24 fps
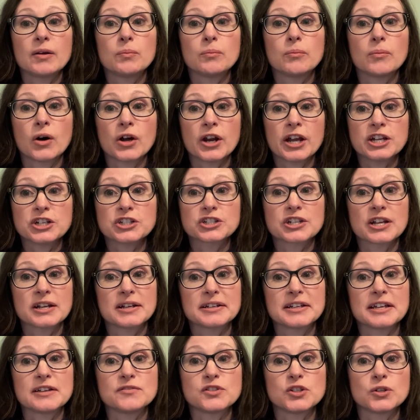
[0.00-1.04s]
Monash
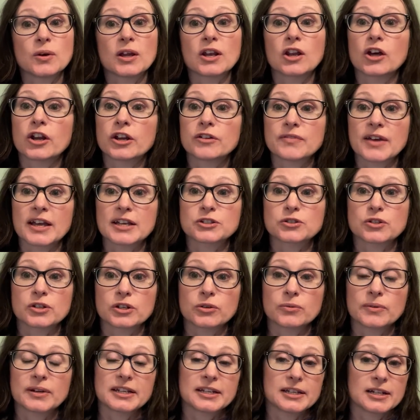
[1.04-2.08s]
gives you a lot of
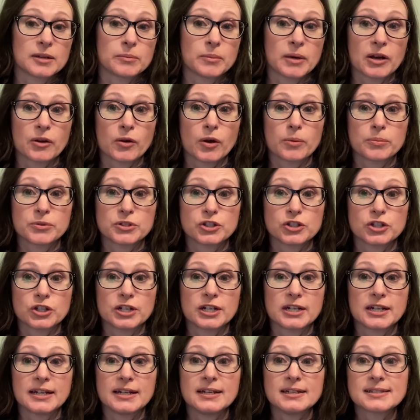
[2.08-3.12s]
extracurricular
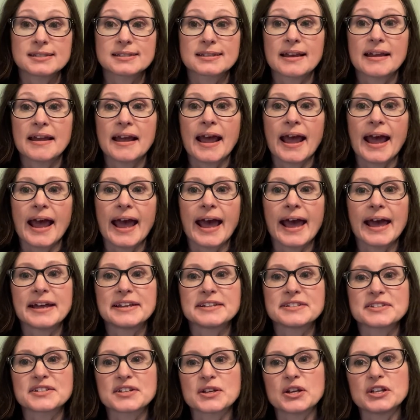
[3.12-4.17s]
opportunities,
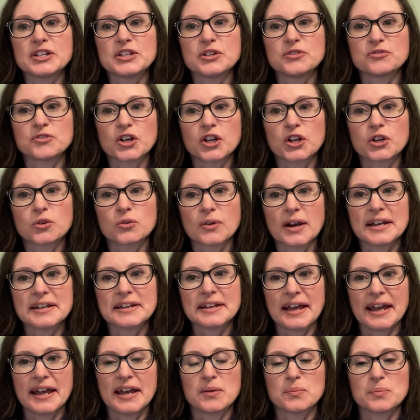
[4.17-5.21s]
and you've got a great
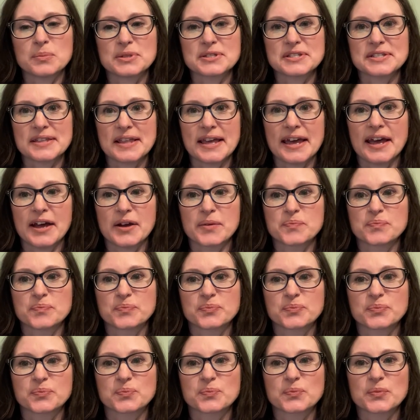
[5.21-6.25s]
campus there.
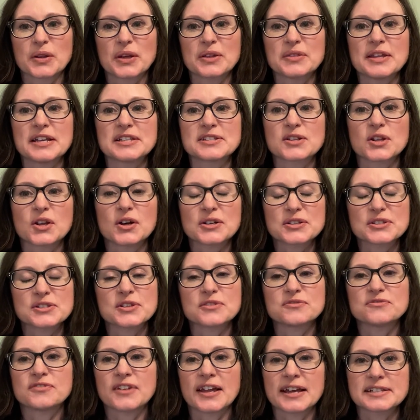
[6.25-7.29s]
There's lots
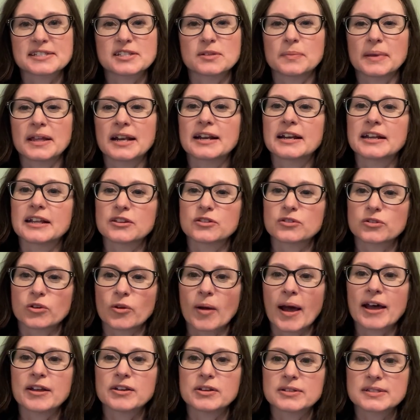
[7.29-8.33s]
of flexibility
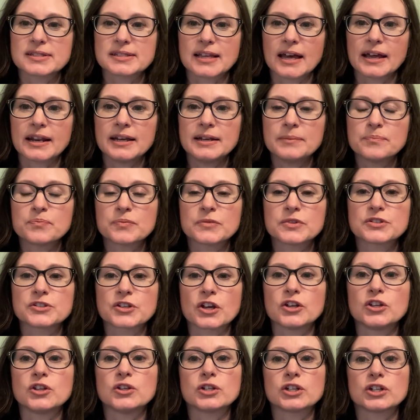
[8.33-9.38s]
throughout your study, so
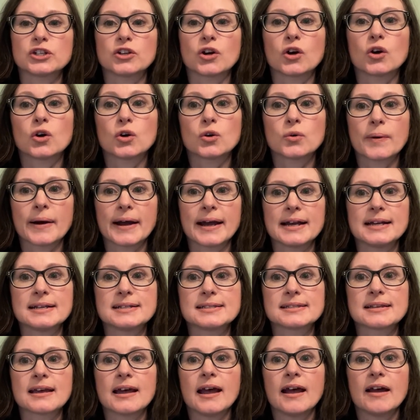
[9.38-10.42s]
you can
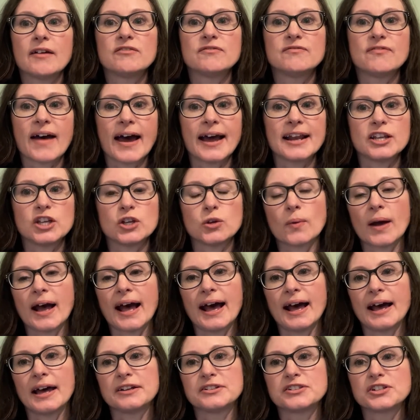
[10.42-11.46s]
always value
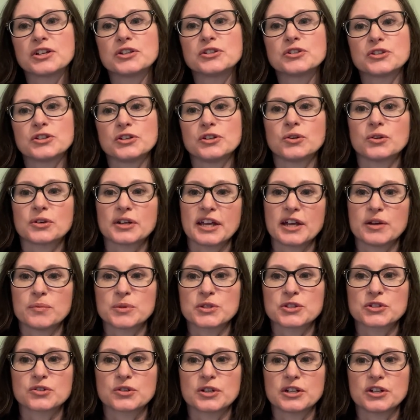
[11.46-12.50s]
add to your
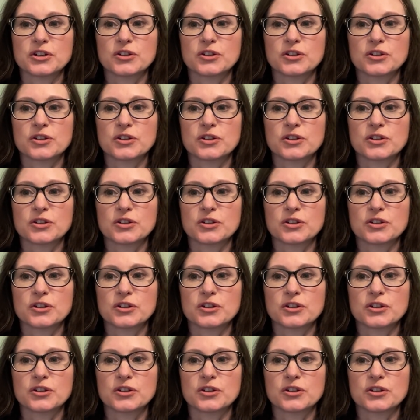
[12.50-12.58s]
chemistry